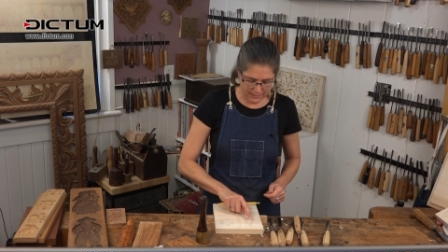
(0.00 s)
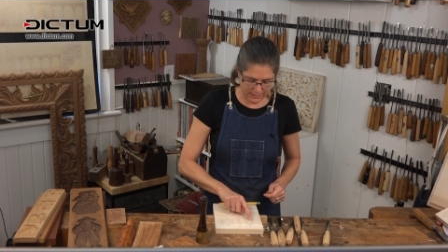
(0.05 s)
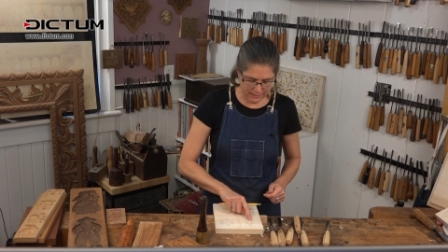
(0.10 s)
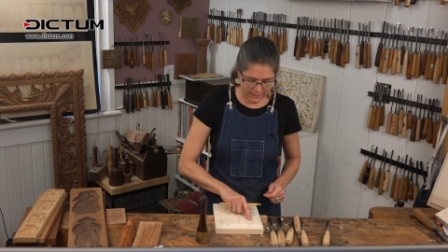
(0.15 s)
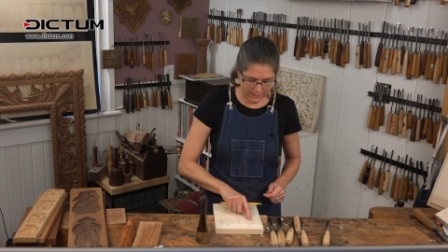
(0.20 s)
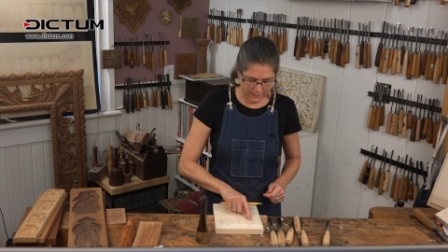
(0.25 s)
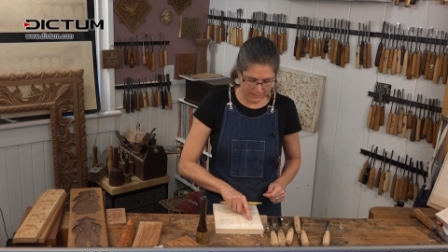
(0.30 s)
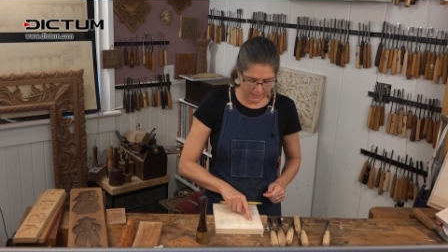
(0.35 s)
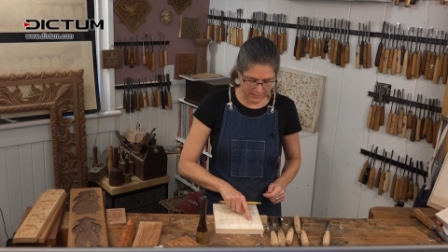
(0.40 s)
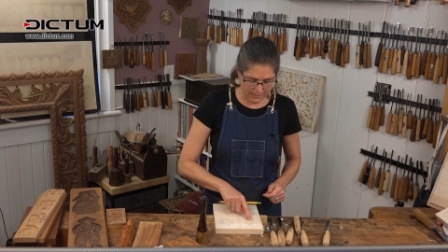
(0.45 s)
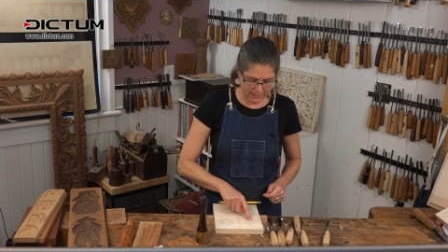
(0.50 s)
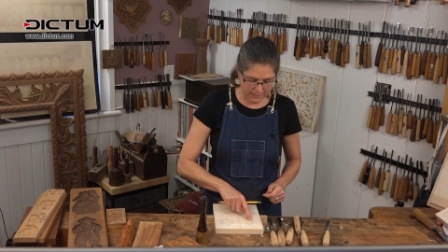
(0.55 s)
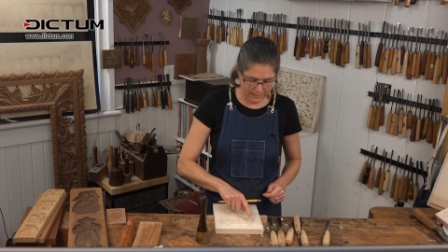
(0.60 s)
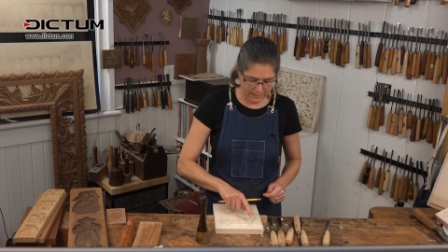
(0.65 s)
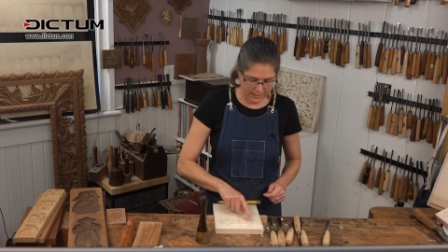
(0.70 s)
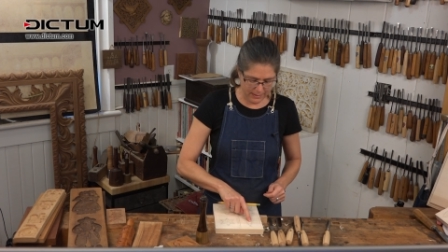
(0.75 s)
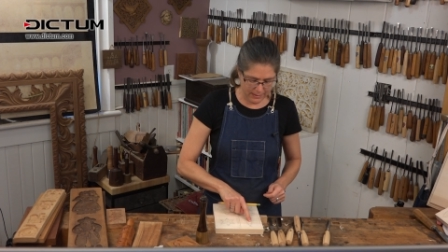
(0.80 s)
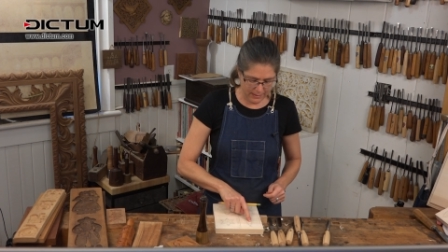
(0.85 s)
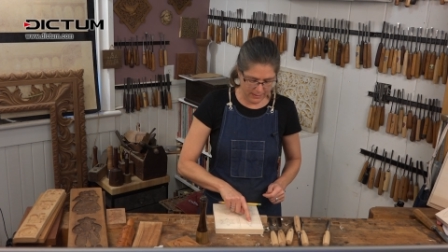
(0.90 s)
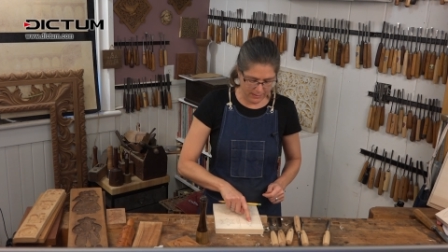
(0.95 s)
the
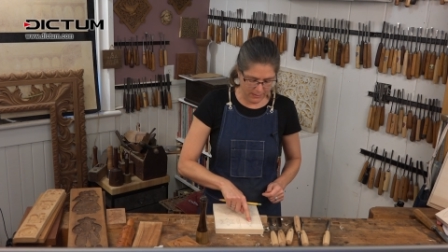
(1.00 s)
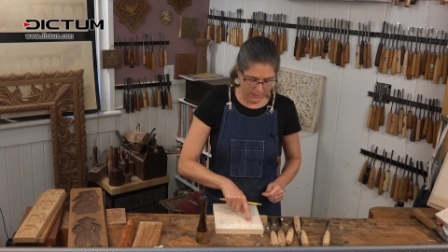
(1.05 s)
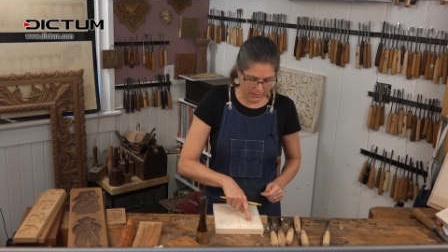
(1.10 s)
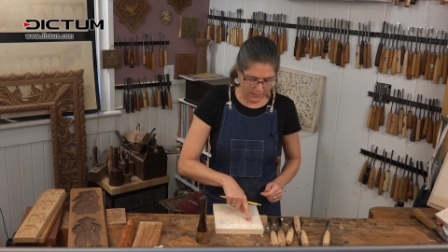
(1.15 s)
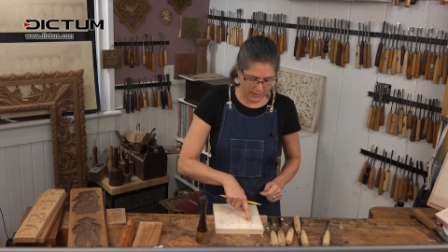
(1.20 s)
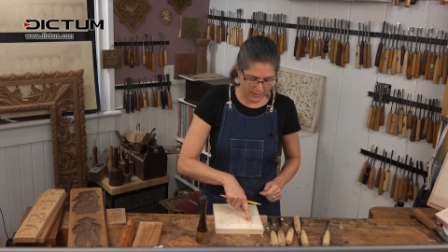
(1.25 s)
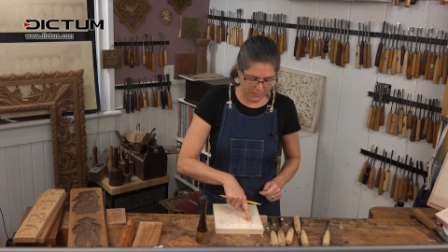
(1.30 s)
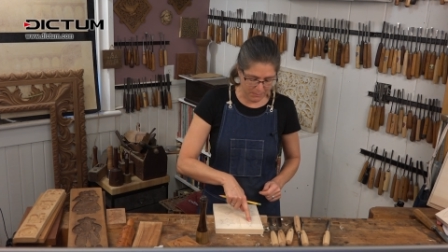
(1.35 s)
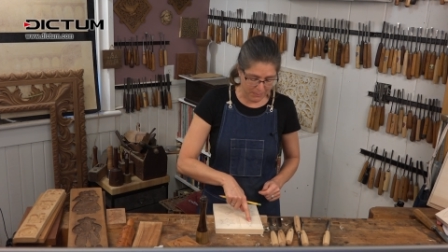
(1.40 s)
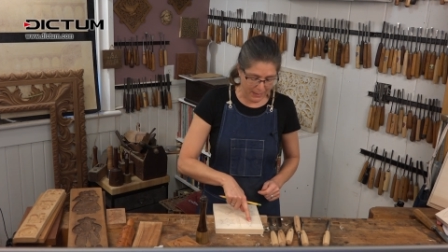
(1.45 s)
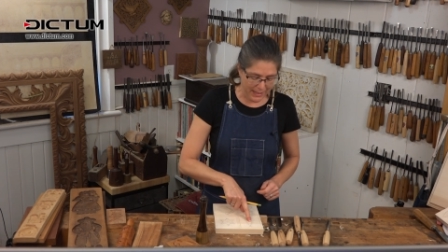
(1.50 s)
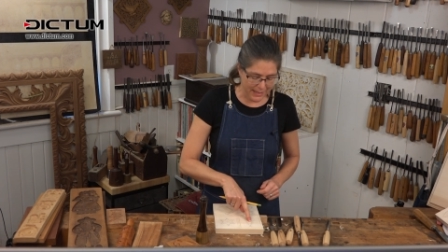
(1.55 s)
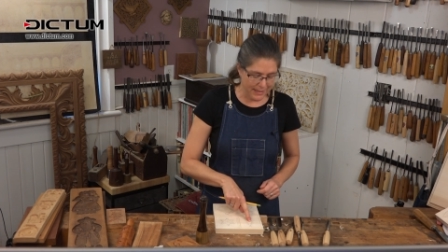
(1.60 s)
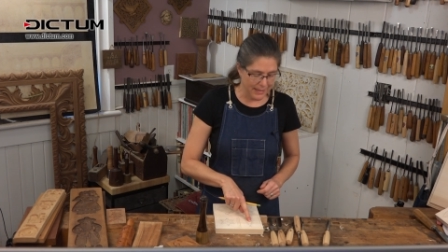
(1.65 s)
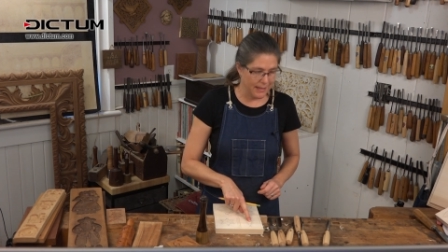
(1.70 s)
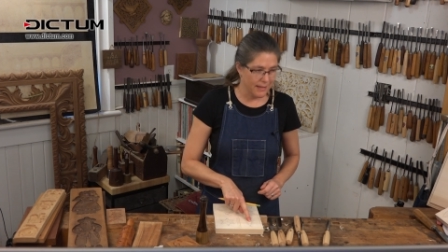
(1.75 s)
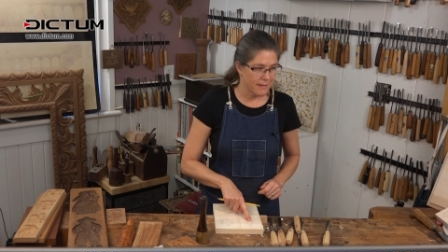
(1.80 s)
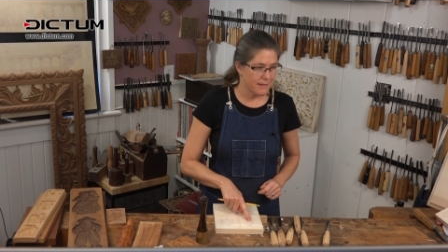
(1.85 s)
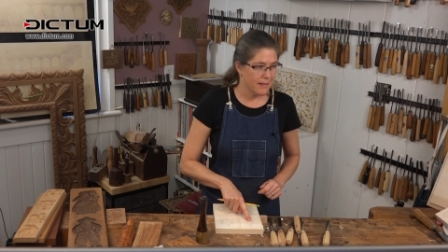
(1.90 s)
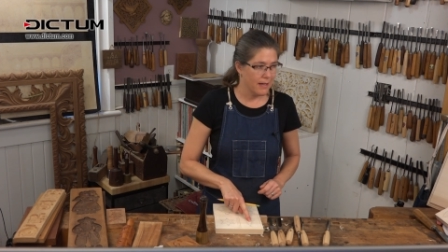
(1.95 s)

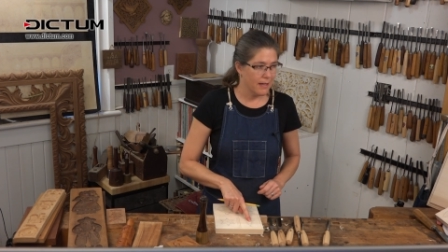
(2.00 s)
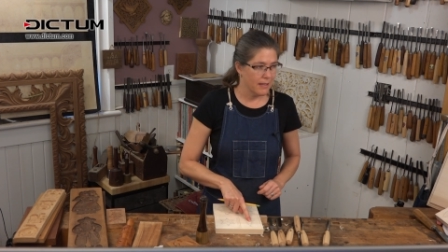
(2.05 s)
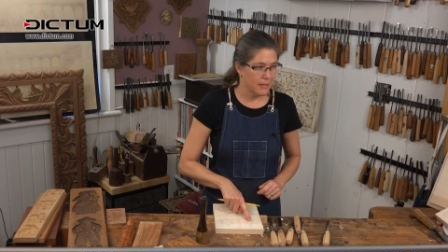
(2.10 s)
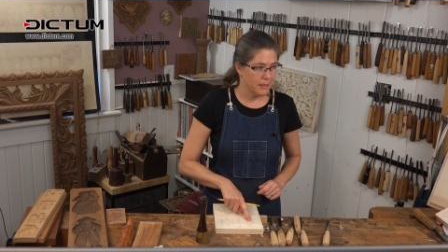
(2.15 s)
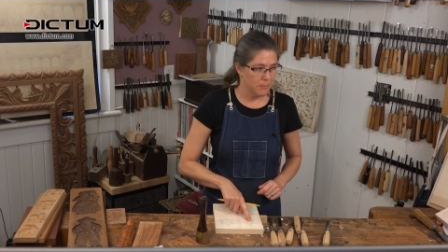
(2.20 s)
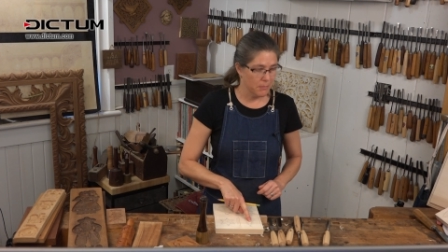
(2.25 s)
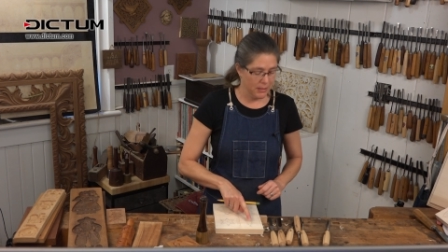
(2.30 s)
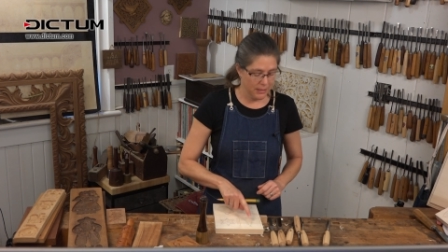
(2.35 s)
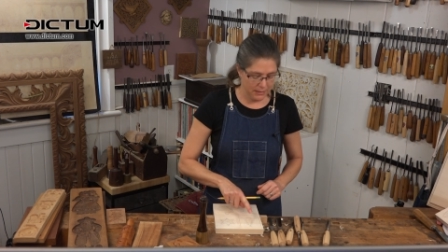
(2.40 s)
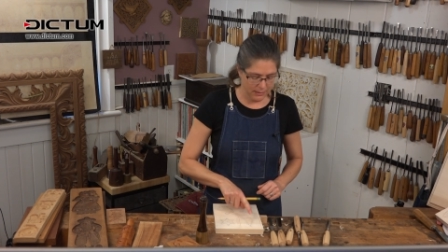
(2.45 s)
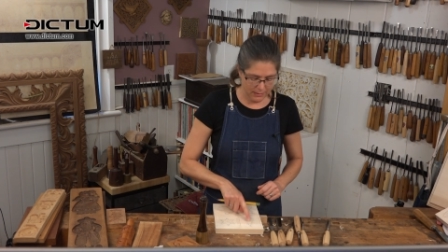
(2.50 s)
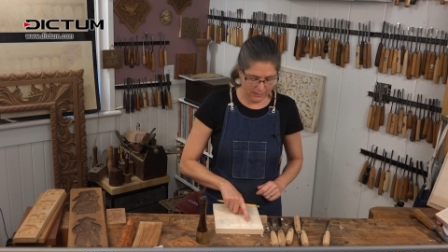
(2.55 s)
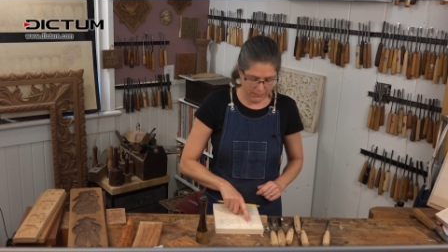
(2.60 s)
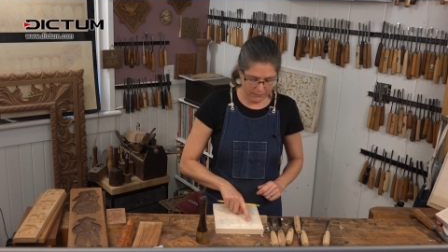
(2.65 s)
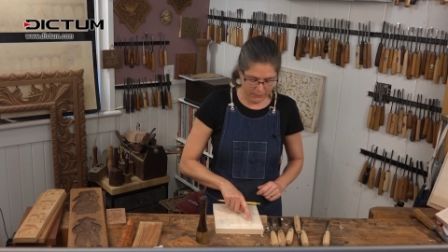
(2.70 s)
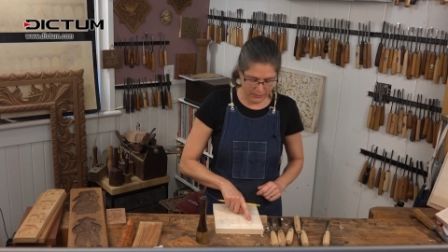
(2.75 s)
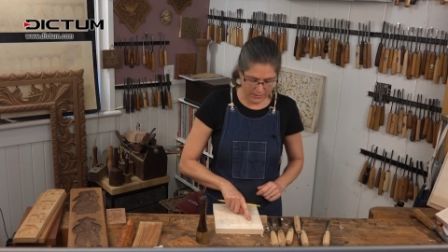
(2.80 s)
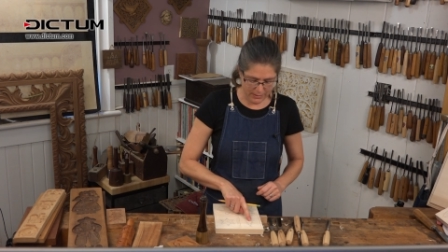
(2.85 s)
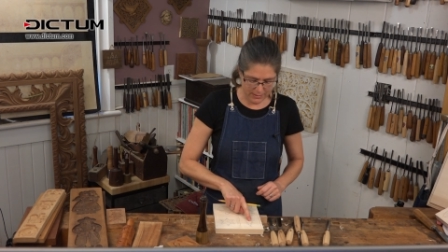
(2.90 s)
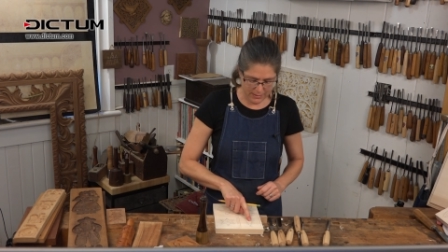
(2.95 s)
baking time
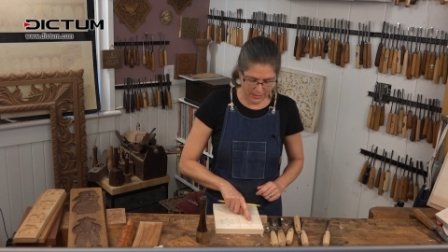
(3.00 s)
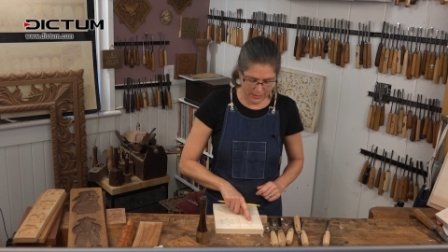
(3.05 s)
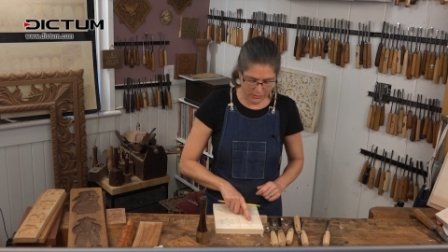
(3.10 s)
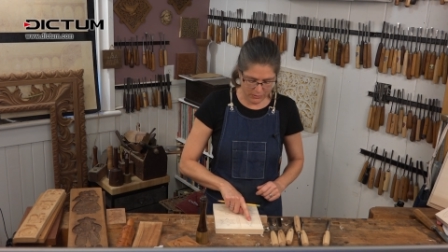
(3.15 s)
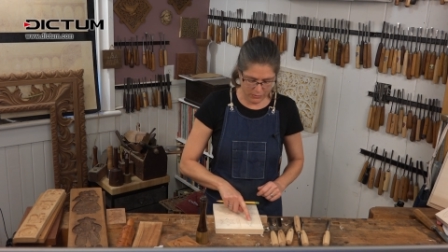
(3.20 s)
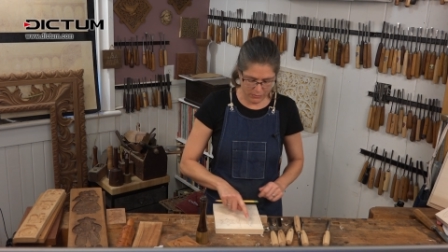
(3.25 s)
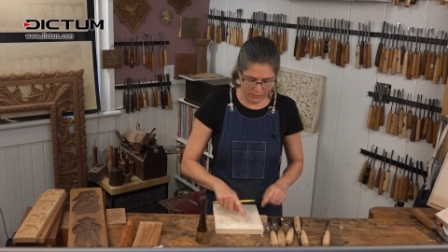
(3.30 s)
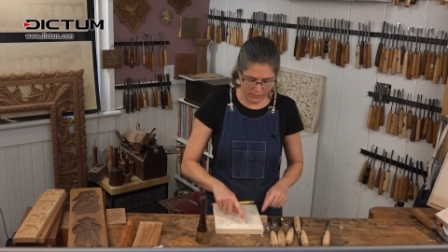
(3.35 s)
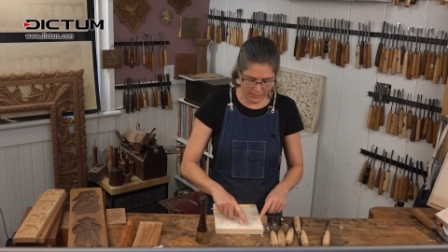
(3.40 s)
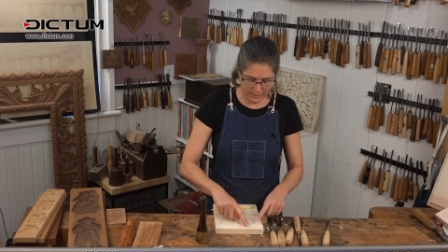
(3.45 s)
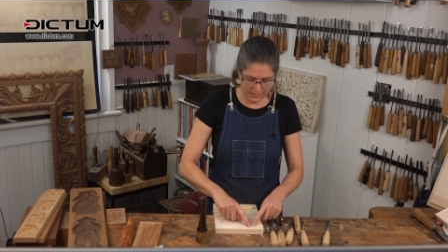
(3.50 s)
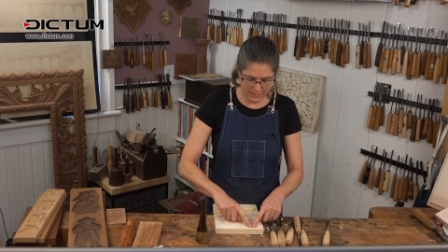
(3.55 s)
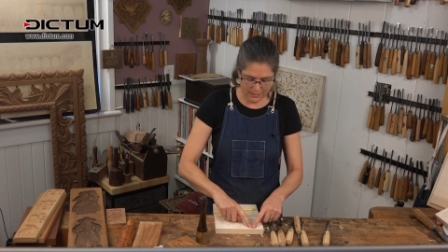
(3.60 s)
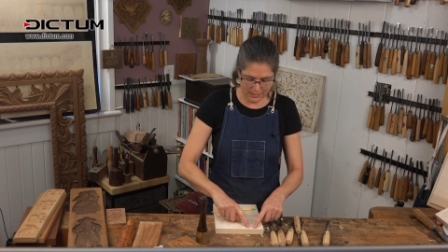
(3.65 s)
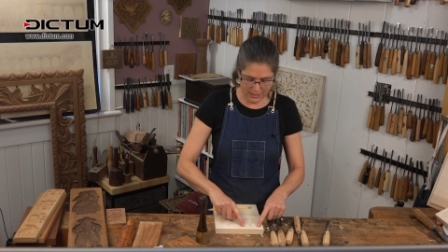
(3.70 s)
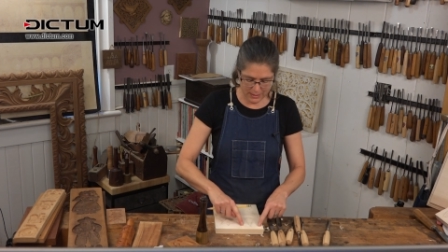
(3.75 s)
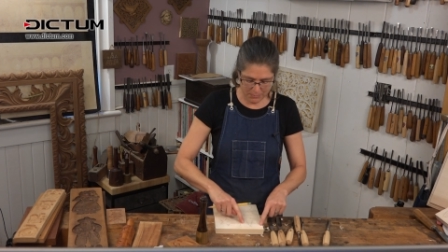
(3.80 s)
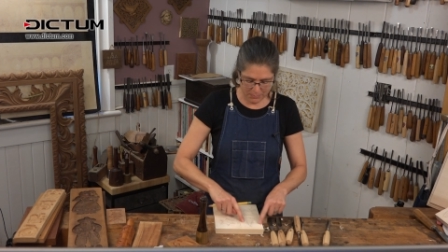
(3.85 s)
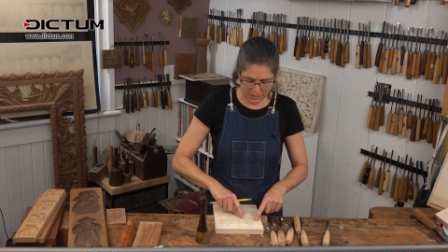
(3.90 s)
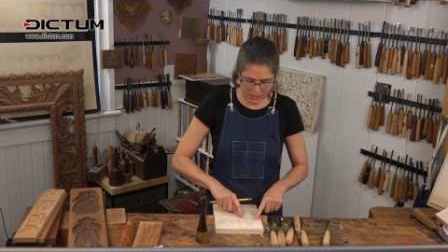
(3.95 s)
for the center. This
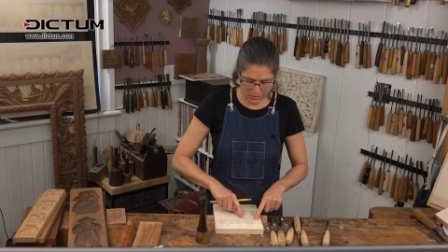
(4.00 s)
is going to